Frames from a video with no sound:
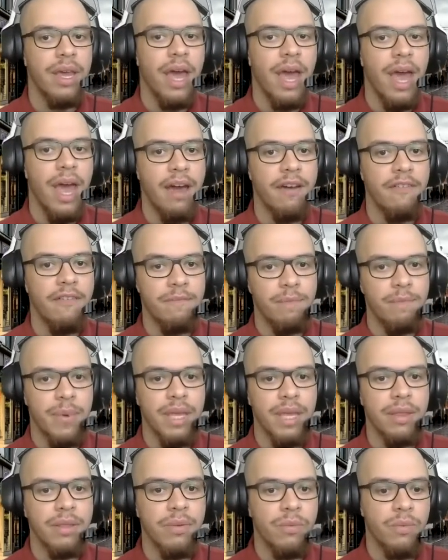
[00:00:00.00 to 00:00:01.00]
have
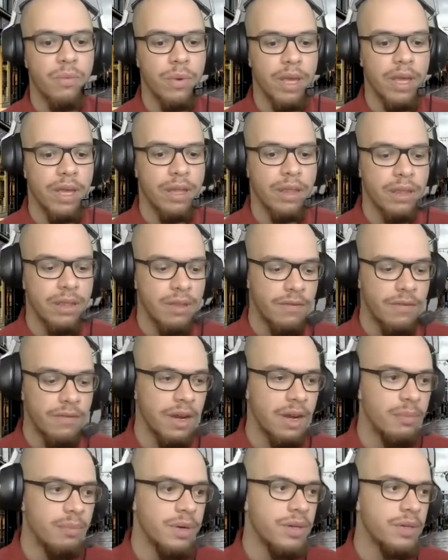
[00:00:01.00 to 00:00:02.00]
been with
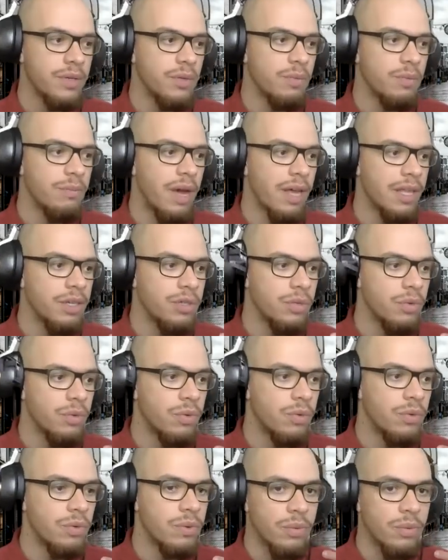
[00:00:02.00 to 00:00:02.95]
developers who manage to